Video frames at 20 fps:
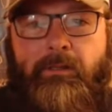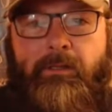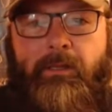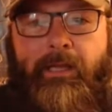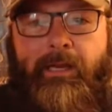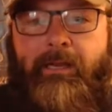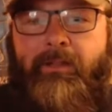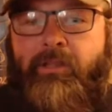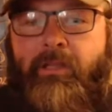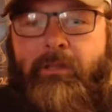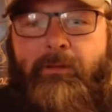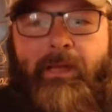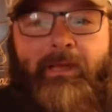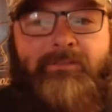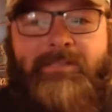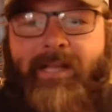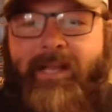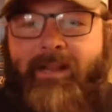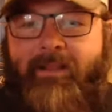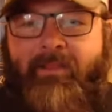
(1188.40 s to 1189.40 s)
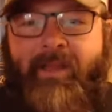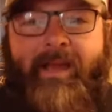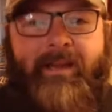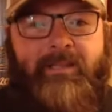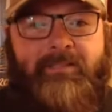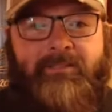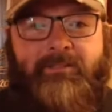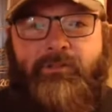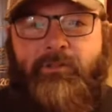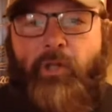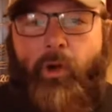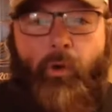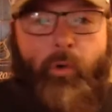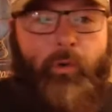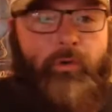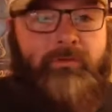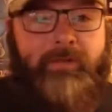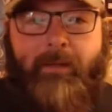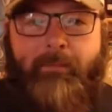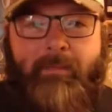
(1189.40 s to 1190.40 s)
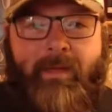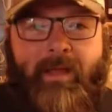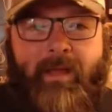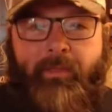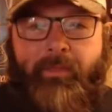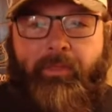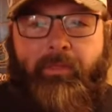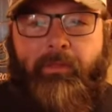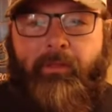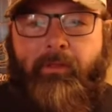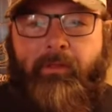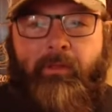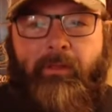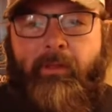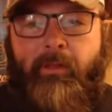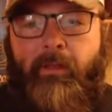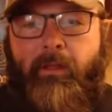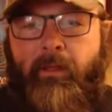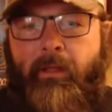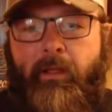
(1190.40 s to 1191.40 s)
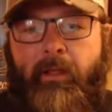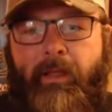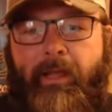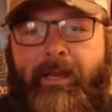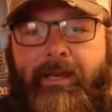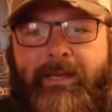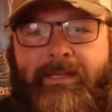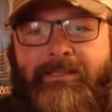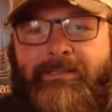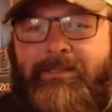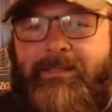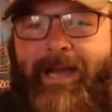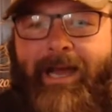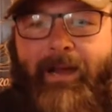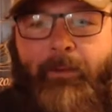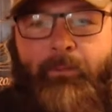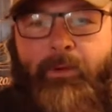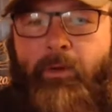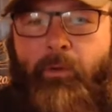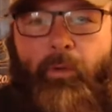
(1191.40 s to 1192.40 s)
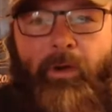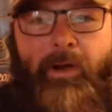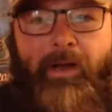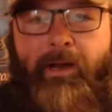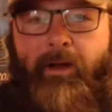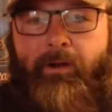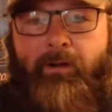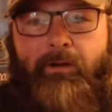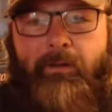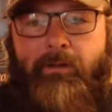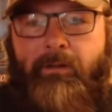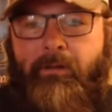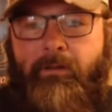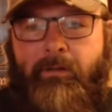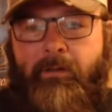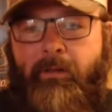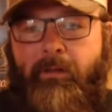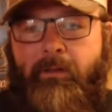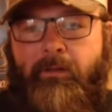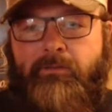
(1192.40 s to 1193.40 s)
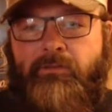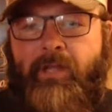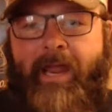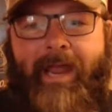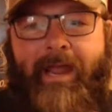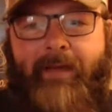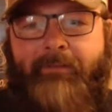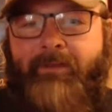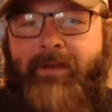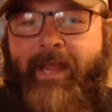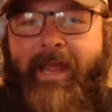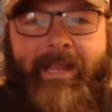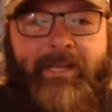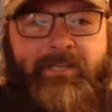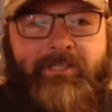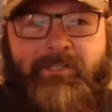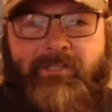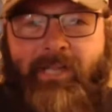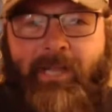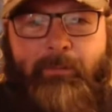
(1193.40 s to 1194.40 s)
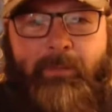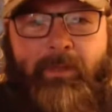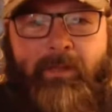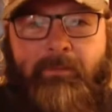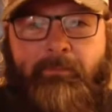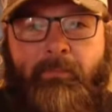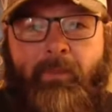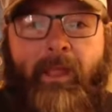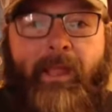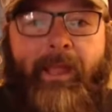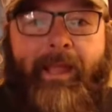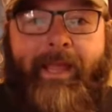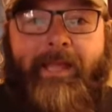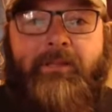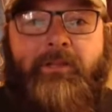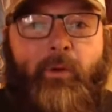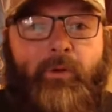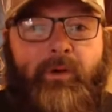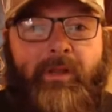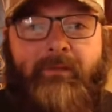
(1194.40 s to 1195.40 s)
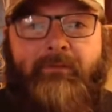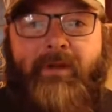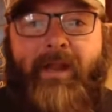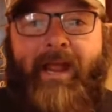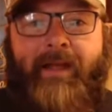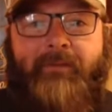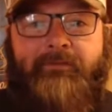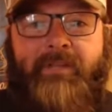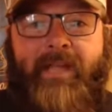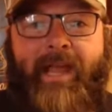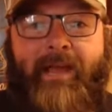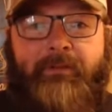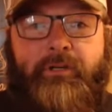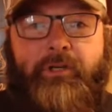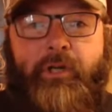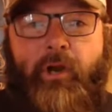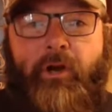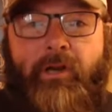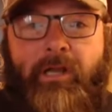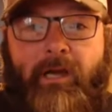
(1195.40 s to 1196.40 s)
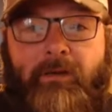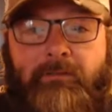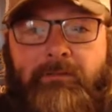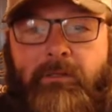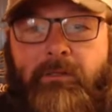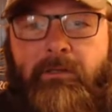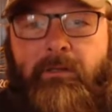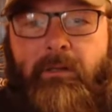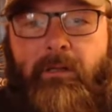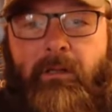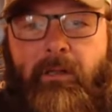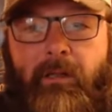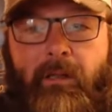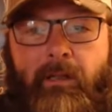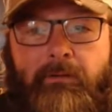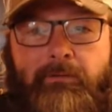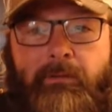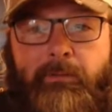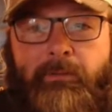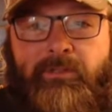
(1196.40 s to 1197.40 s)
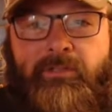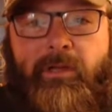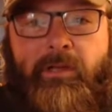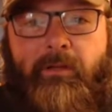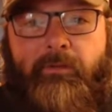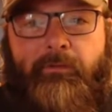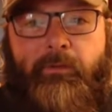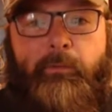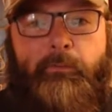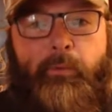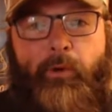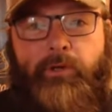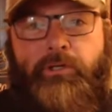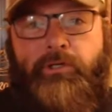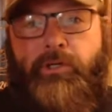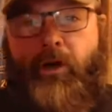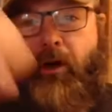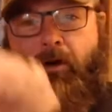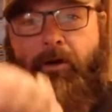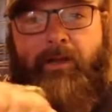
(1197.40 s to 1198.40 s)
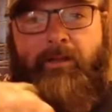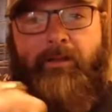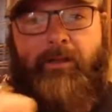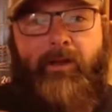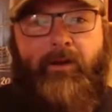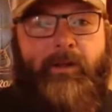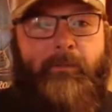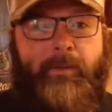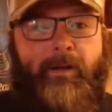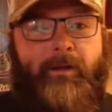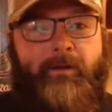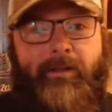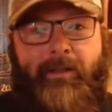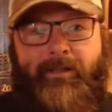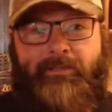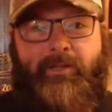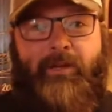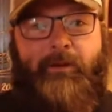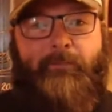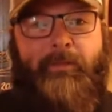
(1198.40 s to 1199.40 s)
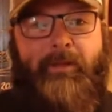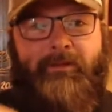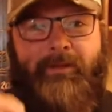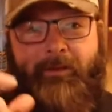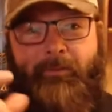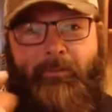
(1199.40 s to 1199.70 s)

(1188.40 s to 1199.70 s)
Anything outside of that is totally a myth. It is not required to have an age statement. It don't even have to have a dark color. Let me tell you, if you pour char in there, come out, and it's going to be like